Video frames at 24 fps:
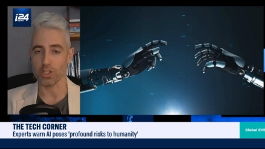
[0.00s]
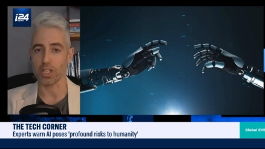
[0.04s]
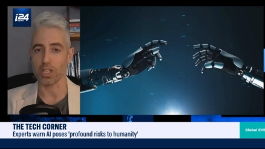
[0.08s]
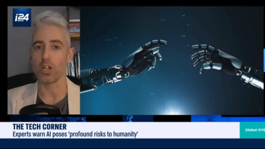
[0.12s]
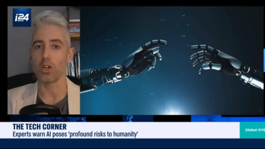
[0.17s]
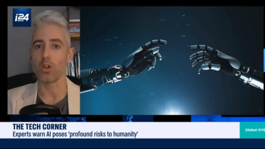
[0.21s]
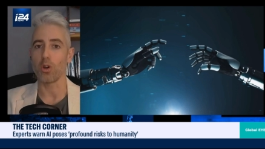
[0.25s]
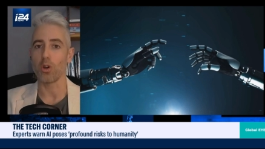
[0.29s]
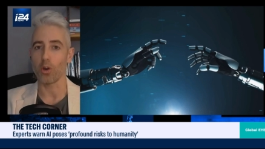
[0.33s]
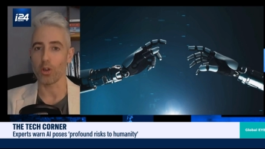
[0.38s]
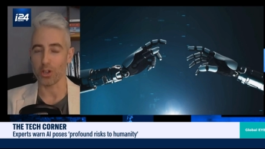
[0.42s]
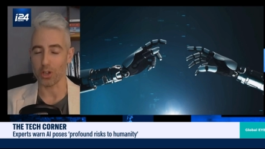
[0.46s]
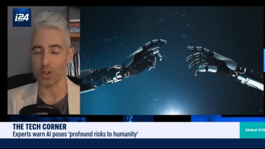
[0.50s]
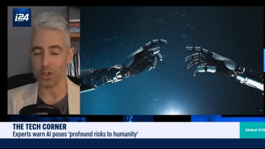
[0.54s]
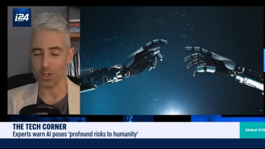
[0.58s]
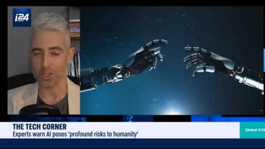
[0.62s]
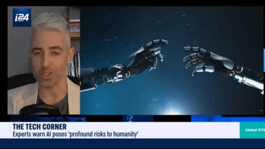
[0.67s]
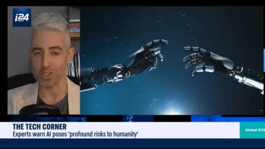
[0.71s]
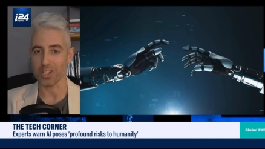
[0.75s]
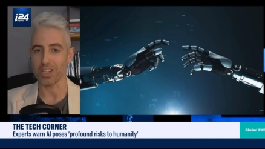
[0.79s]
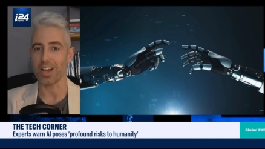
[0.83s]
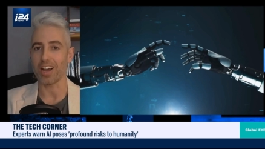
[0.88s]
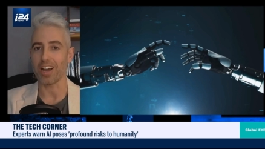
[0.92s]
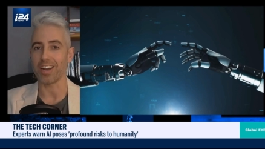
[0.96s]
and
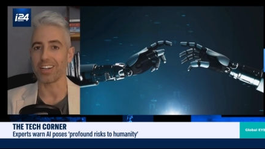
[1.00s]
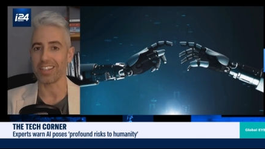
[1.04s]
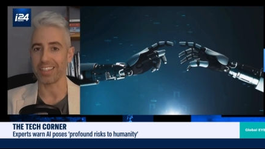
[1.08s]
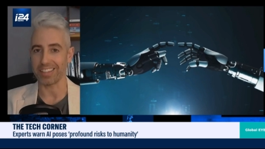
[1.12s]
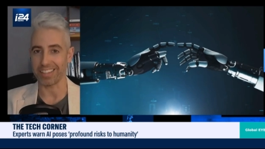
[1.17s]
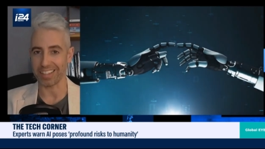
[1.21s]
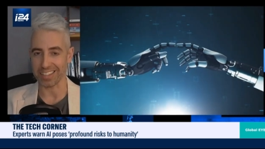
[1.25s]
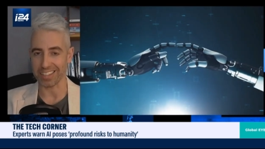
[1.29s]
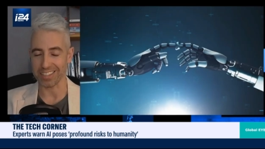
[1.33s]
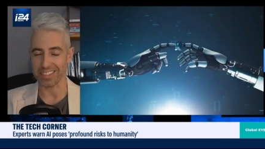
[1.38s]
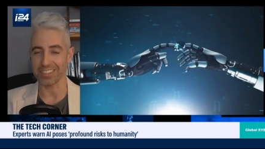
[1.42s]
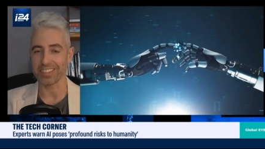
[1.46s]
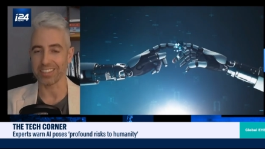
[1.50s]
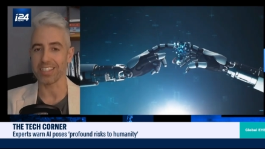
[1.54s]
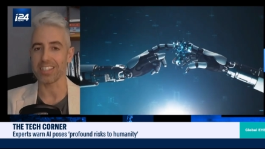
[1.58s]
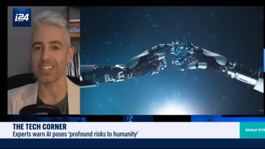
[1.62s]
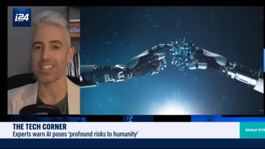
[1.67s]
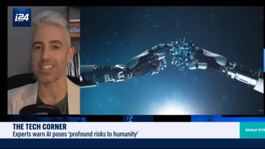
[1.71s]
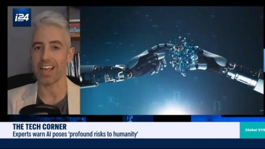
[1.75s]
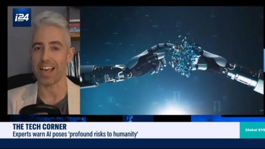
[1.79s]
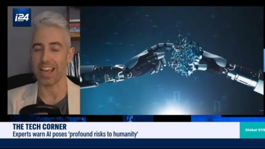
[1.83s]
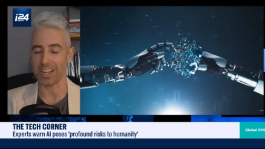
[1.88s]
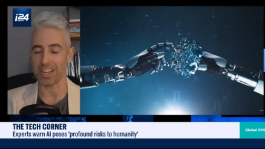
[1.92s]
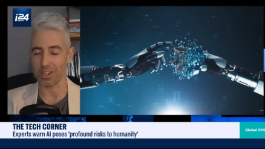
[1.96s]
lawyers and architects and
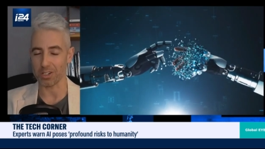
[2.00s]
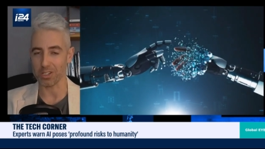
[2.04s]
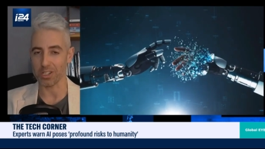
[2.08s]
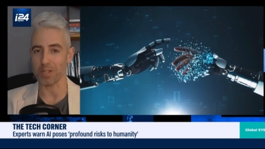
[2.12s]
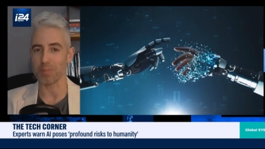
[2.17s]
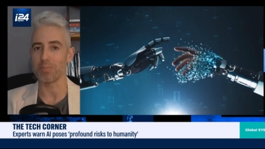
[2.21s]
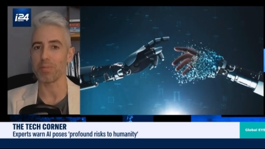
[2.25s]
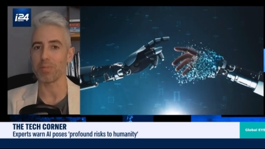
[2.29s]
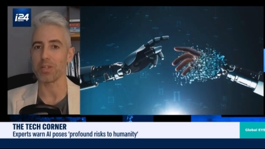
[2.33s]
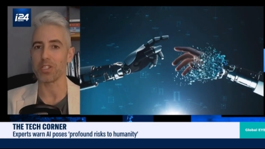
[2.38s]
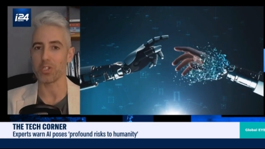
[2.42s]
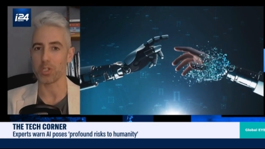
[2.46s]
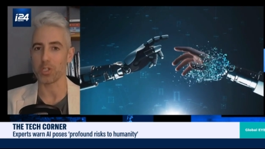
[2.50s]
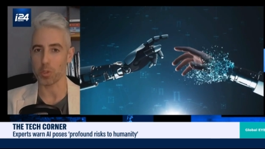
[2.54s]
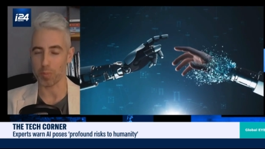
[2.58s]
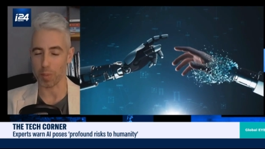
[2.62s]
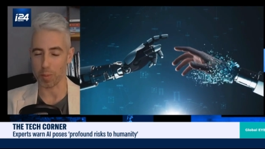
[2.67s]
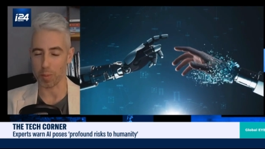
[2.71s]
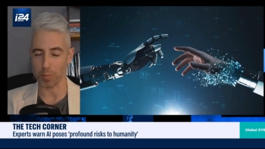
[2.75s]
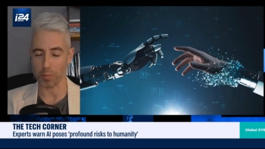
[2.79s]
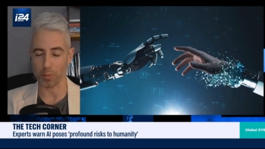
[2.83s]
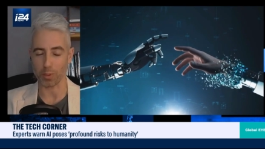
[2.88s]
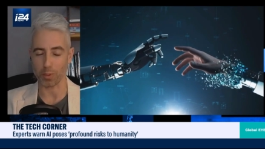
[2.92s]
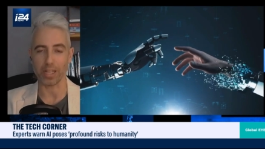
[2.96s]
designers and business
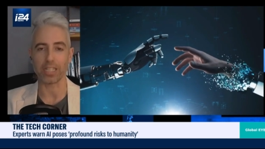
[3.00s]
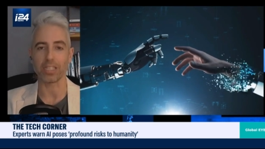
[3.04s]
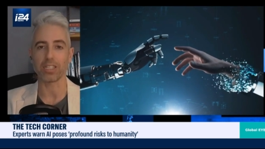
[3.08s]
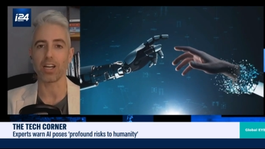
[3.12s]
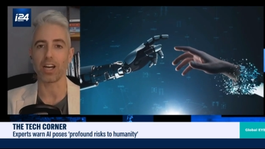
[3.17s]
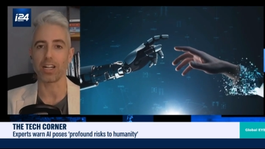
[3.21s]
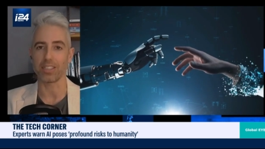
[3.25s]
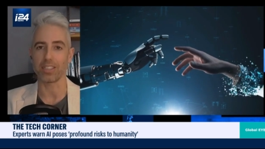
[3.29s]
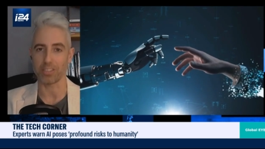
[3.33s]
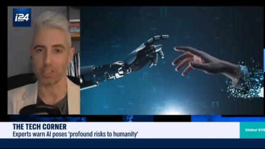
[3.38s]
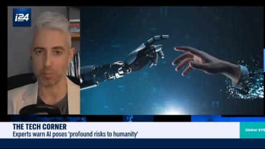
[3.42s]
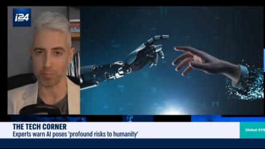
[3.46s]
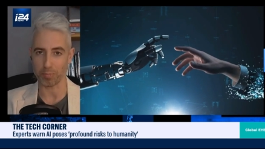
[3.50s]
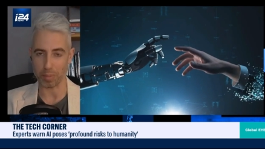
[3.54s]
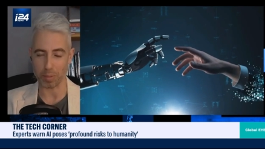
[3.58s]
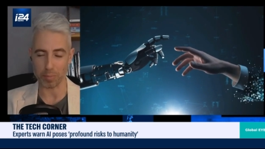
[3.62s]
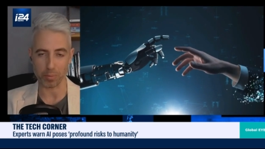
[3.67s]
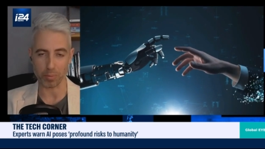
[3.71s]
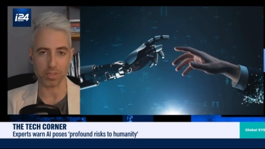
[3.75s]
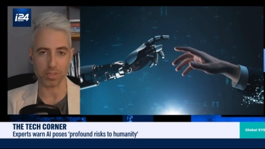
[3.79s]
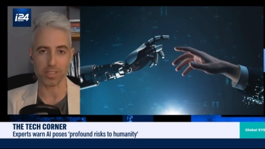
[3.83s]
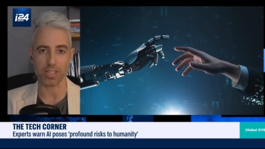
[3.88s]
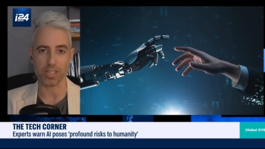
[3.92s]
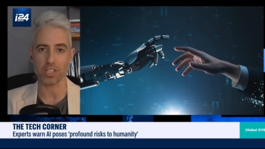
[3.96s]
people and content
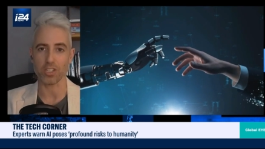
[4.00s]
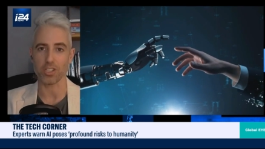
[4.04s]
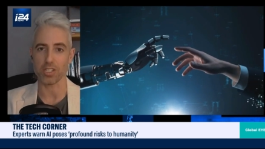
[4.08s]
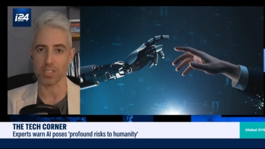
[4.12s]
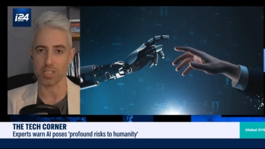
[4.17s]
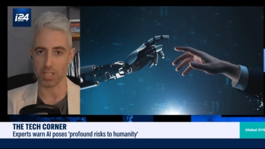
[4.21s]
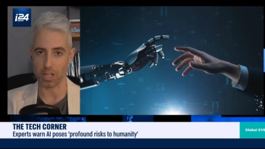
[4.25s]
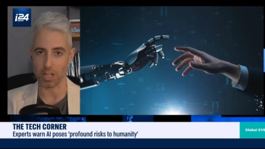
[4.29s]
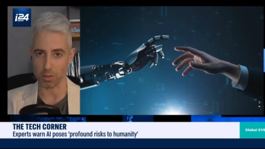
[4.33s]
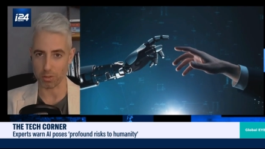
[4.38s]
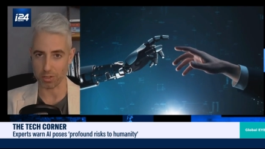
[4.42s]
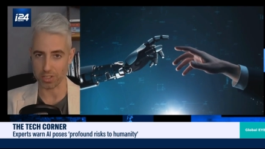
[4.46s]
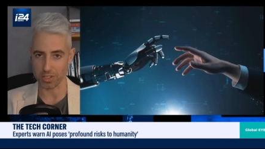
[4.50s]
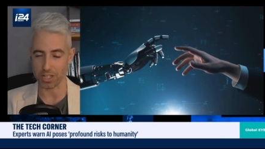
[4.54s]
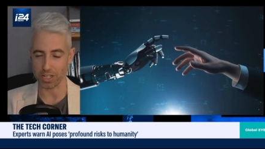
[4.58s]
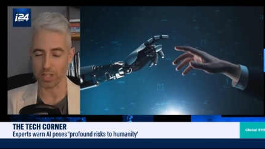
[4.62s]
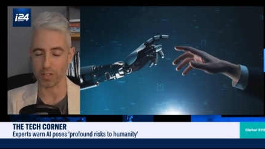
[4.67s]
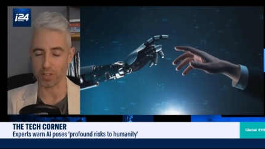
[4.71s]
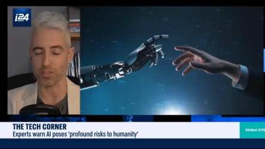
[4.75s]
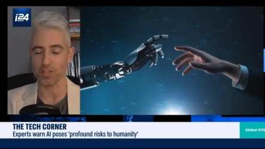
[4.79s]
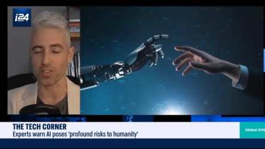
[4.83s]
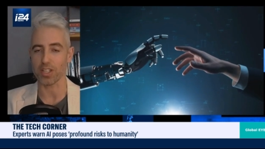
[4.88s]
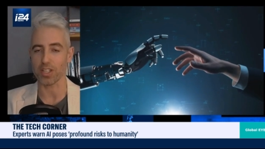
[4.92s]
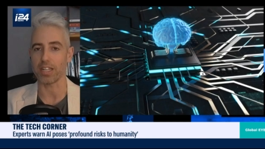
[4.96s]
people such as
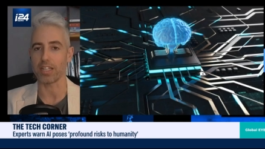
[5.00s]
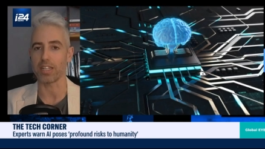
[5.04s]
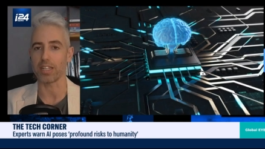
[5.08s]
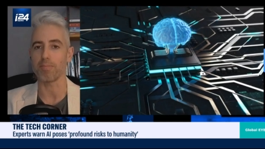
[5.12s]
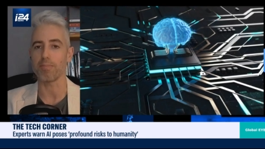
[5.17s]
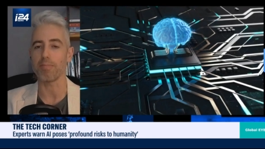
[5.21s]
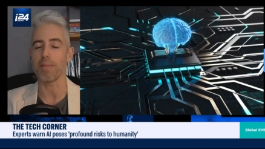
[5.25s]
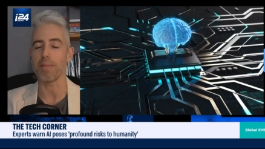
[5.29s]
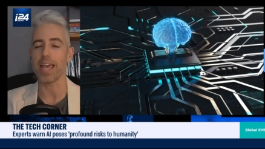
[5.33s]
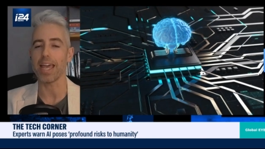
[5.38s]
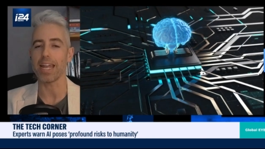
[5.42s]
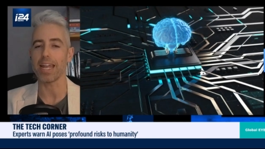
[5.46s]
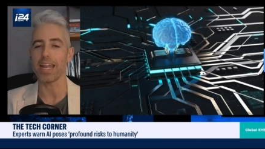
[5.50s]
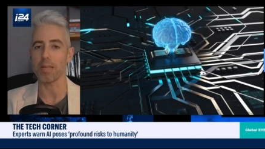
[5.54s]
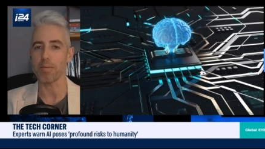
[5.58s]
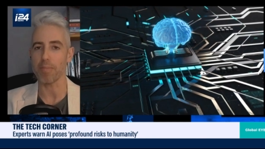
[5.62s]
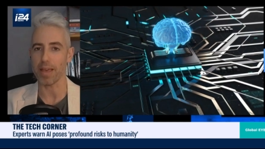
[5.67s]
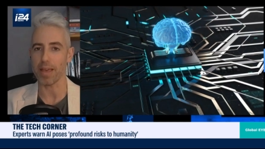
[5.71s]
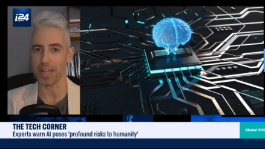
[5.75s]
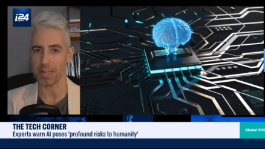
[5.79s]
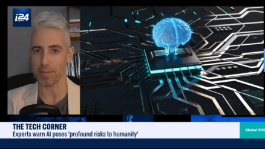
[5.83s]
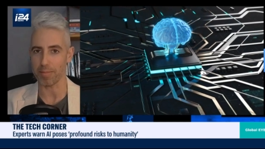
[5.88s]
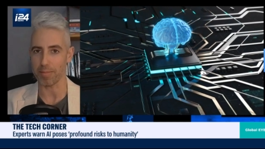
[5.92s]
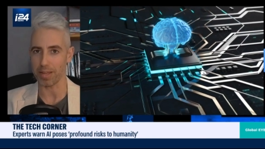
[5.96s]
ourselves and many,
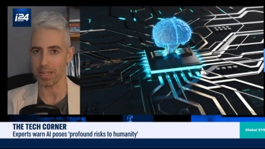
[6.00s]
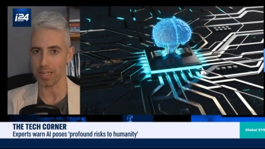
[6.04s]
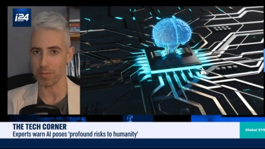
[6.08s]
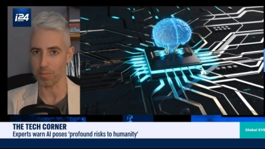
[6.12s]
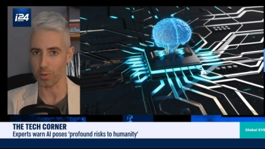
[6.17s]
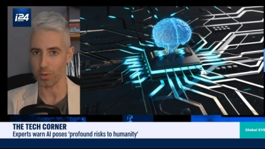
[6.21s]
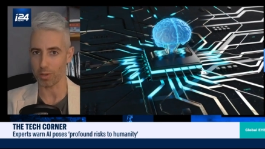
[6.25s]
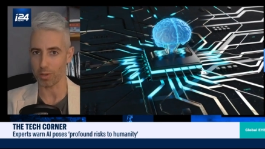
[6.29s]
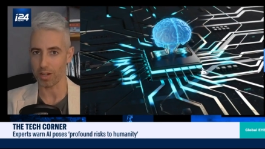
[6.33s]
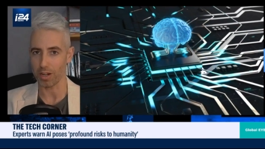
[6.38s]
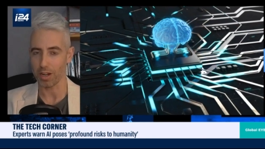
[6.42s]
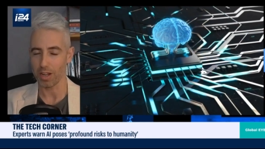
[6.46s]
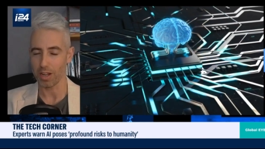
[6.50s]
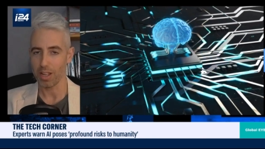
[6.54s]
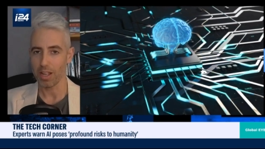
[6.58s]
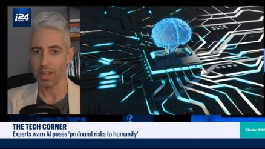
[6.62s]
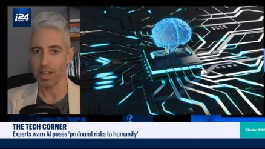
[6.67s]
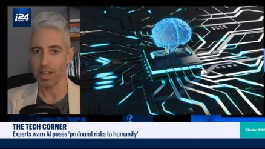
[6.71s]
many, many more.